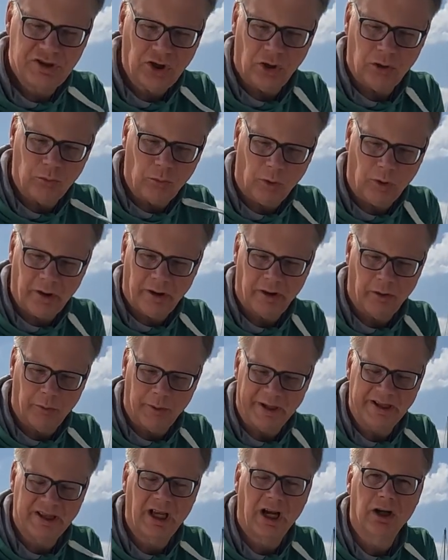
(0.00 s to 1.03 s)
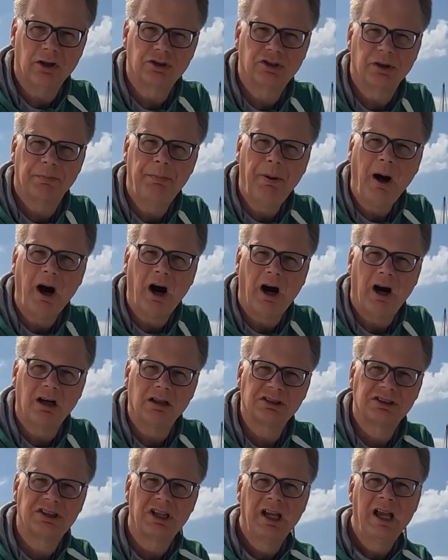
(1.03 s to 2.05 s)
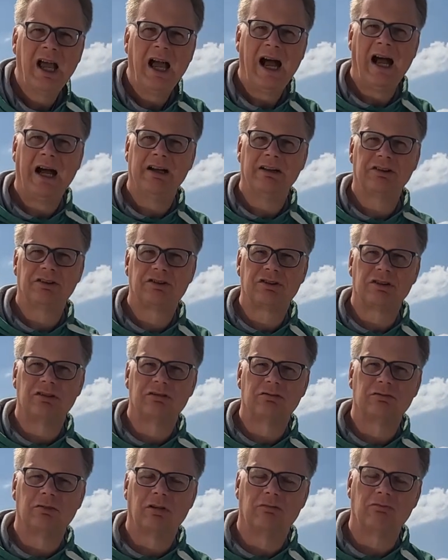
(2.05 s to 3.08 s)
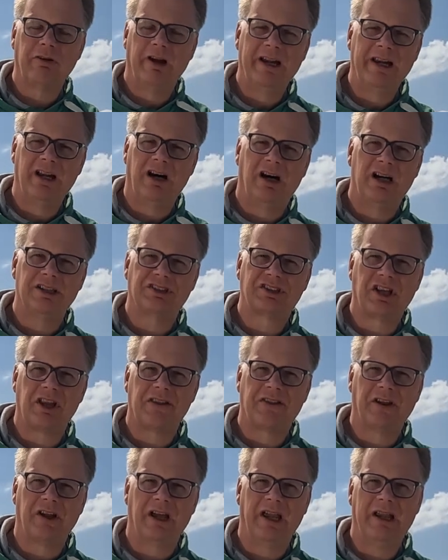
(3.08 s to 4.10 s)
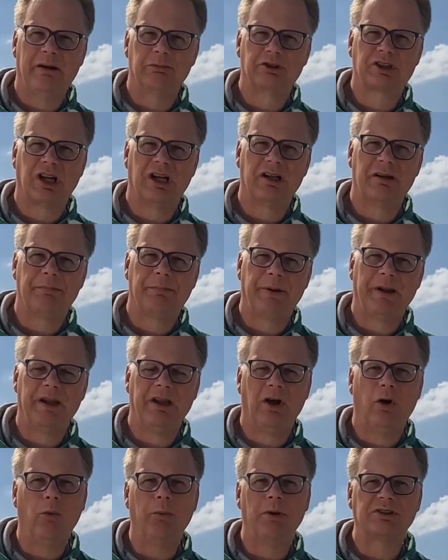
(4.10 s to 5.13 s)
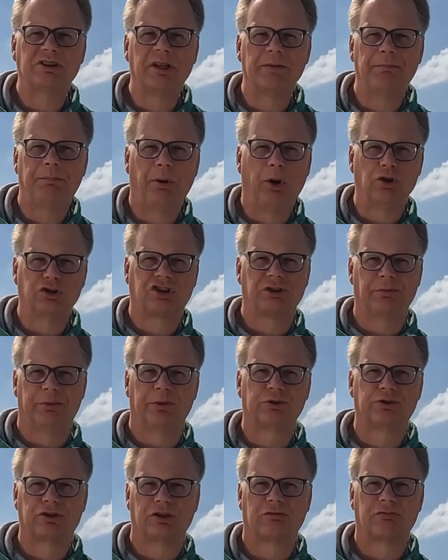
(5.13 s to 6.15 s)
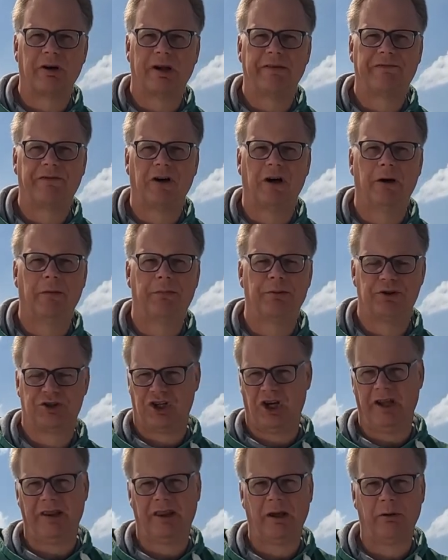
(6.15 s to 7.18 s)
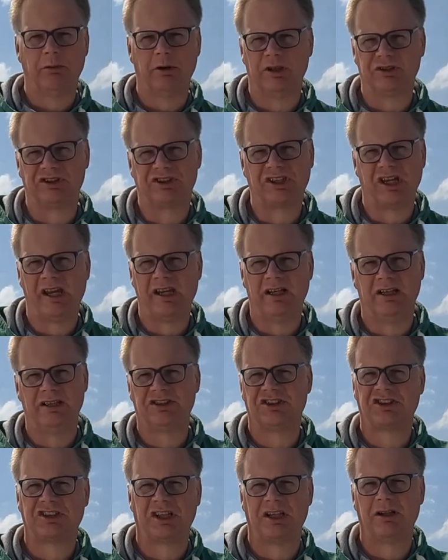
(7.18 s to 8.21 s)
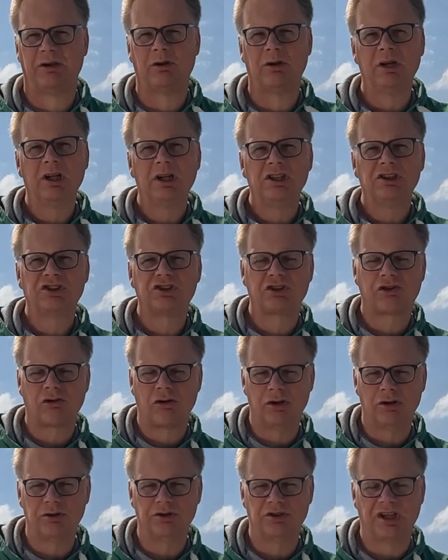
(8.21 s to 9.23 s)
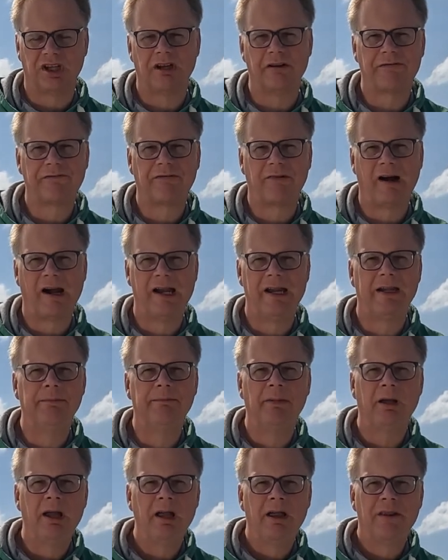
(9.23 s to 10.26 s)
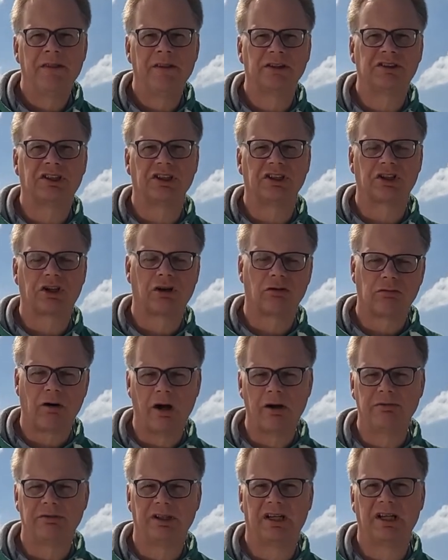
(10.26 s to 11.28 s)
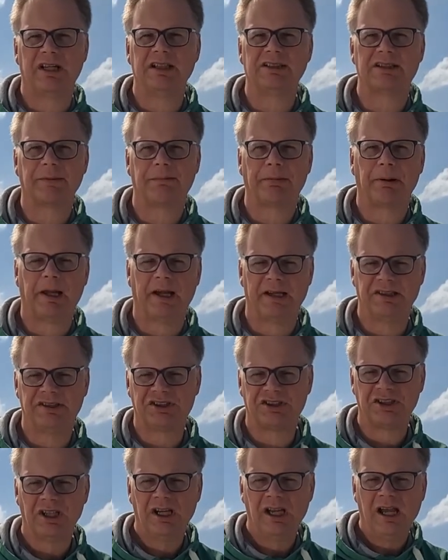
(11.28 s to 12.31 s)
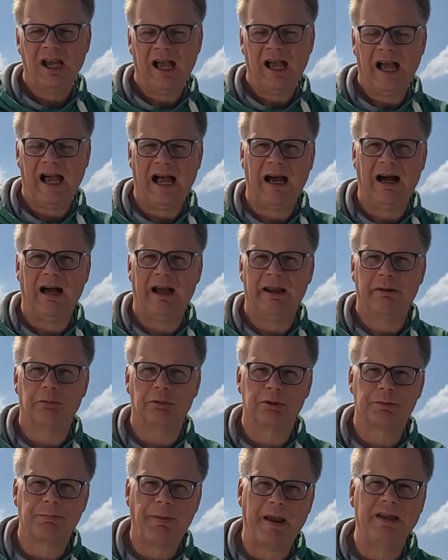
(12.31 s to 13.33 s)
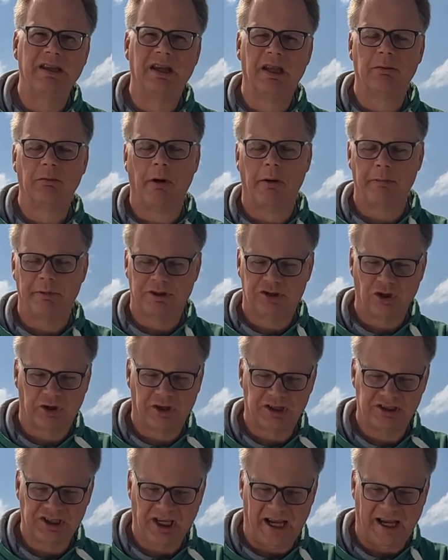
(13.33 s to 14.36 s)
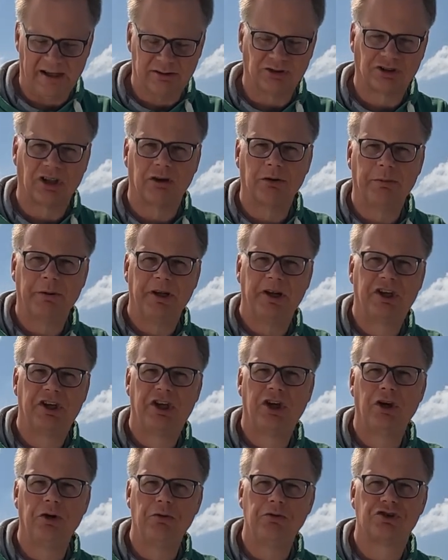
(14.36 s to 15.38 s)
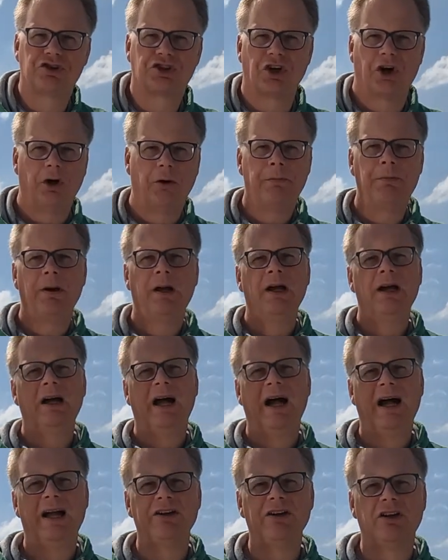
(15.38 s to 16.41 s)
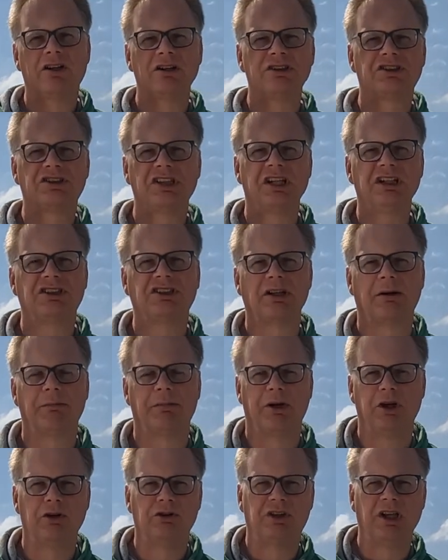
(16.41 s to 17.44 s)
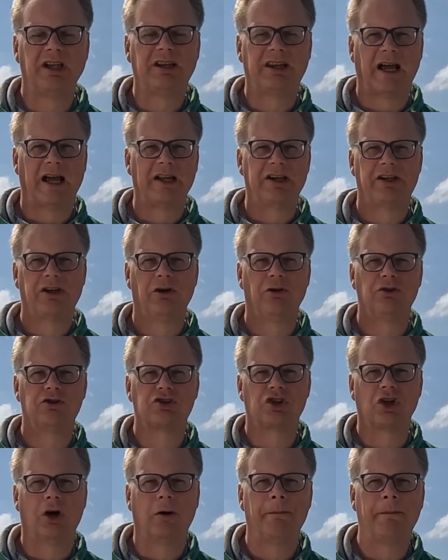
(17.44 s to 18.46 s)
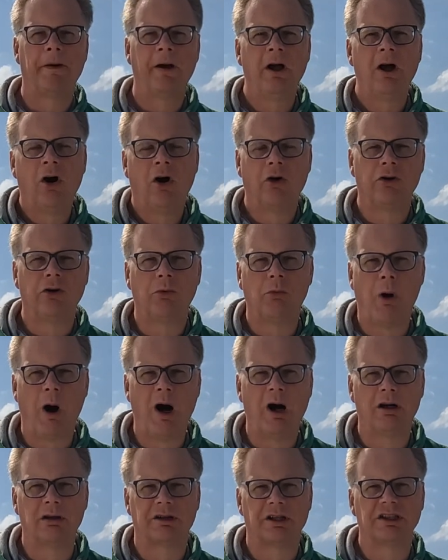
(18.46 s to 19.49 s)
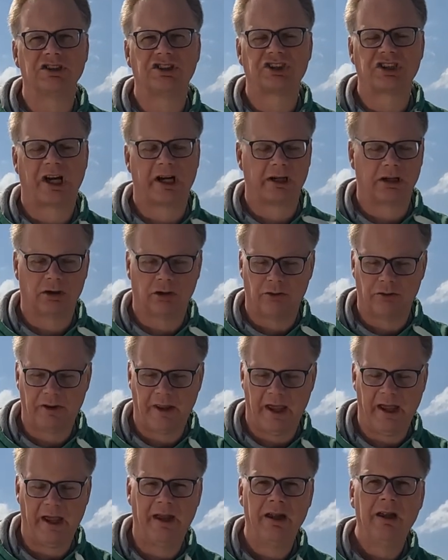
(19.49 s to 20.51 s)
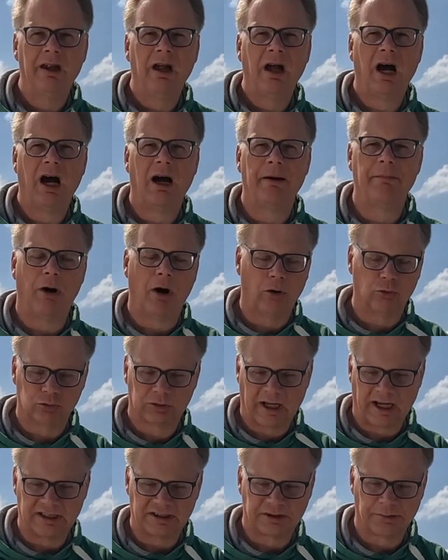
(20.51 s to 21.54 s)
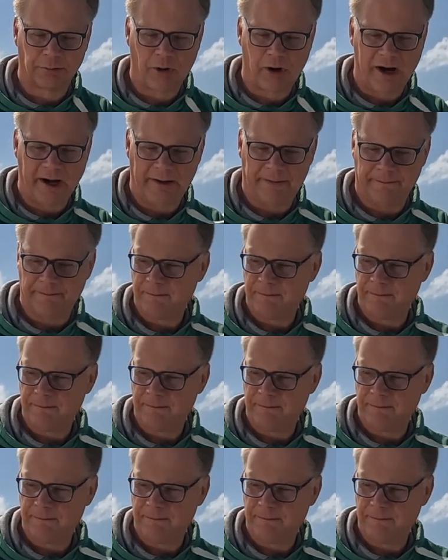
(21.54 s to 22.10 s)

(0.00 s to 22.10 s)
took one of the windows apart and realised that it was going to be almost impossible to refurbish it. There were stainless steel screws in the frame that had corroded into place. It was bending when we took it out, so it had been a huge job, and you can see somebody who did that huge job on the Wildings channel on their old catamaran.